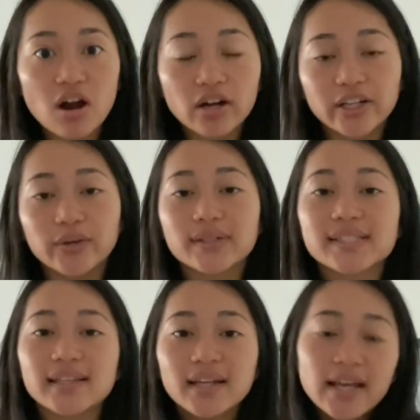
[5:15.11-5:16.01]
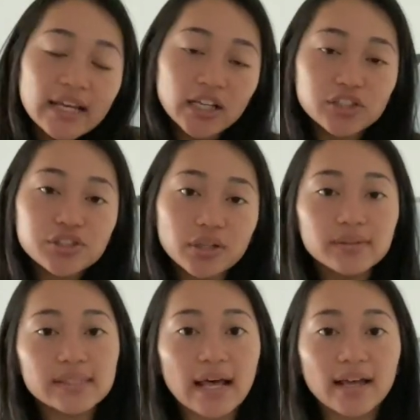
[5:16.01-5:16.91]
talking to you, because then it
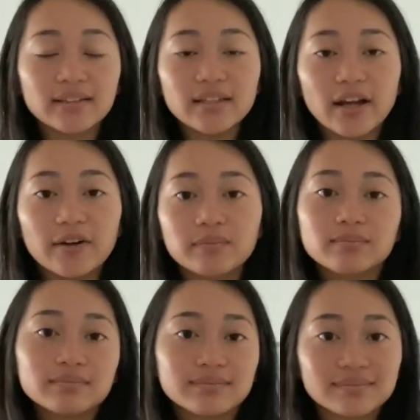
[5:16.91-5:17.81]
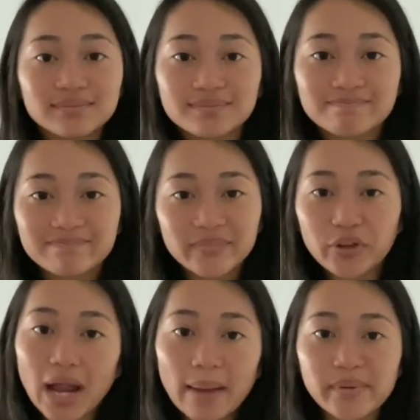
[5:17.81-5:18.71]
shows that, you know,
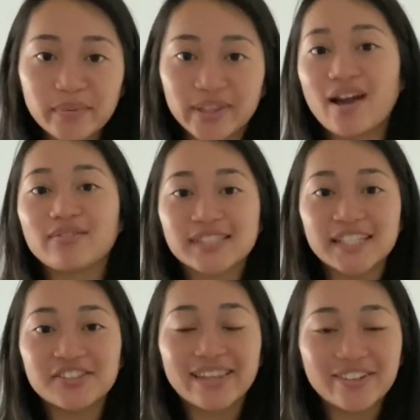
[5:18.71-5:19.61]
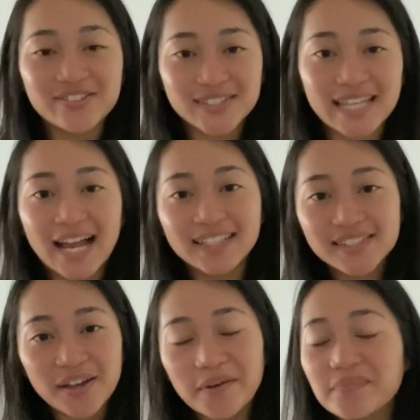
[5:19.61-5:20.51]
they're happy with the conversation that you just had.
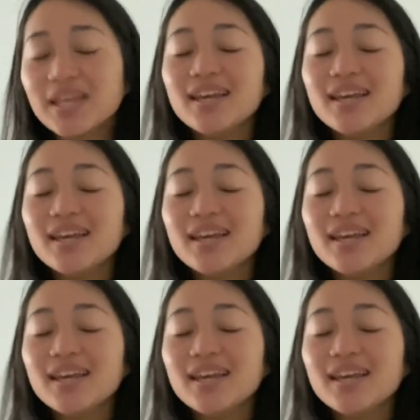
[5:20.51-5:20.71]
So